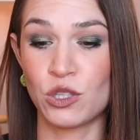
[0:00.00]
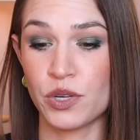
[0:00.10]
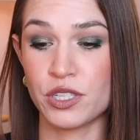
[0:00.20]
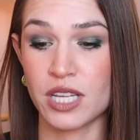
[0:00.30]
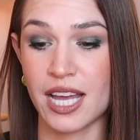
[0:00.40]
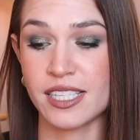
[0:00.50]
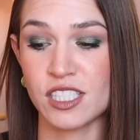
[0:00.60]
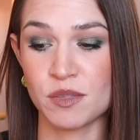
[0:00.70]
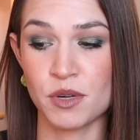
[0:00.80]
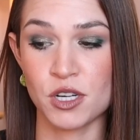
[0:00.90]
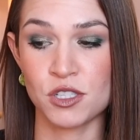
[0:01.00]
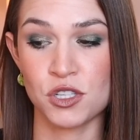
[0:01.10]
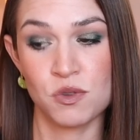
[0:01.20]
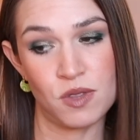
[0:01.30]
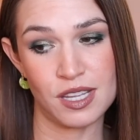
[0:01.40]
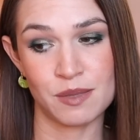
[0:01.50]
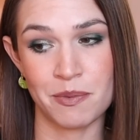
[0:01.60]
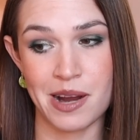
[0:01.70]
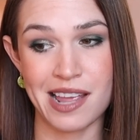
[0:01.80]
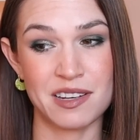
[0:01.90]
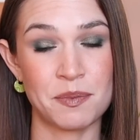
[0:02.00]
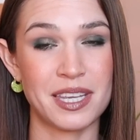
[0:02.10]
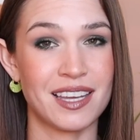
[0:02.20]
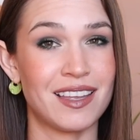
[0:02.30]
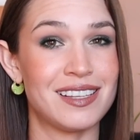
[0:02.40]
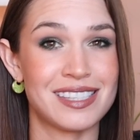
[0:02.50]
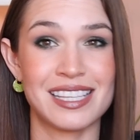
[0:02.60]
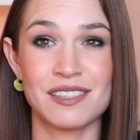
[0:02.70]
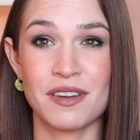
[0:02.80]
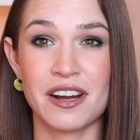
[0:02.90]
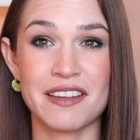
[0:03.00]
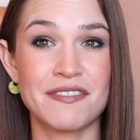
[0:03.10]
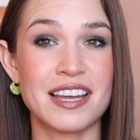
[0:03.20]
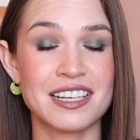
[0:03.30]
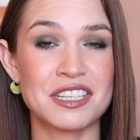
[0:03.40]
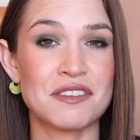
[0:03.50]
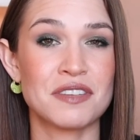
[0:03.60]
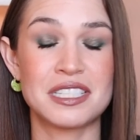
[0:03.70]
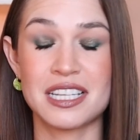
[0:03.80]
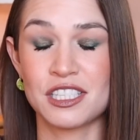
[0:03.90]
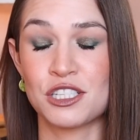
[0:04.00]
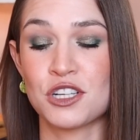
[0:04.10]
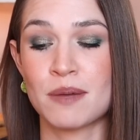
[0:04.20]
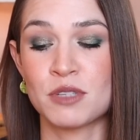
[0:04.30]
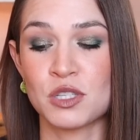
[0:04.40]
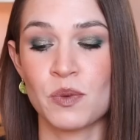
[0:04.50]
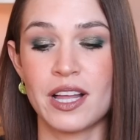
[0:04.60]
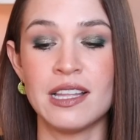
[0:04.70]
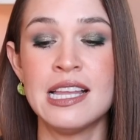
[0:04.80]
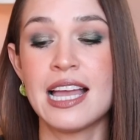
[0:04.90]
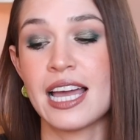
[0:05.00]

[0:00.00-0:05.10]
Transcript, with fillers: loyal customer to this brand because it's very effective, it does the job just well,